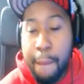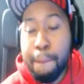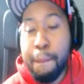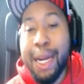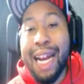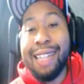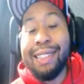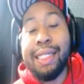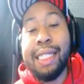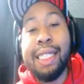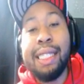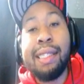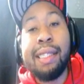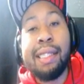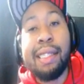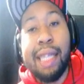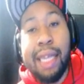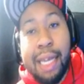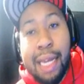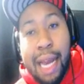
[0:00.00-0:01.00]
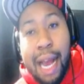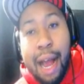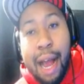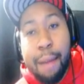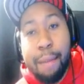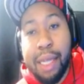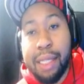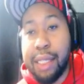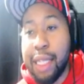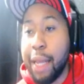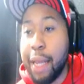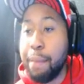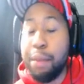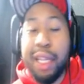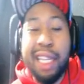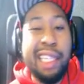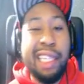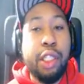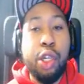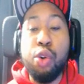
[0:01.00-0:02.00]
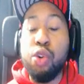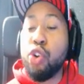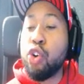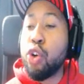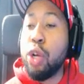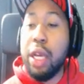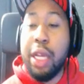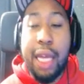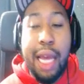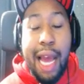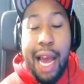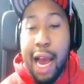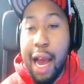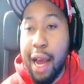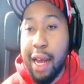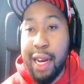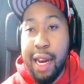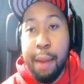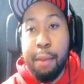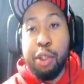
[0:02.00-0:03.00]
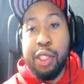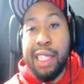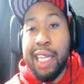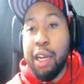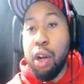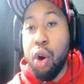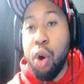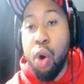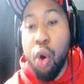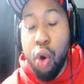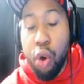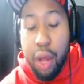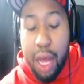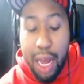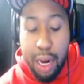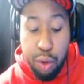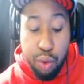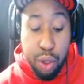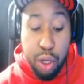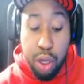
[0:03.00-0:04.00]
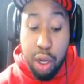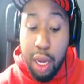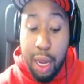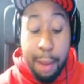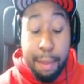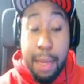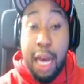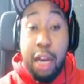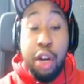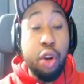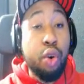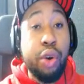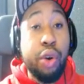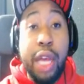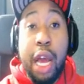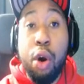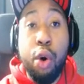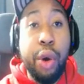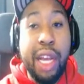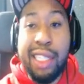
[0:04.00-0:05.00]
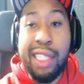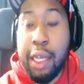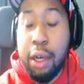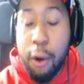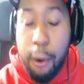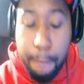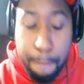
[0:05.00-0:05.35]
I see slick comments, and please don't. I'm gonna say to all. I'm not gonna call y'all old heads at all.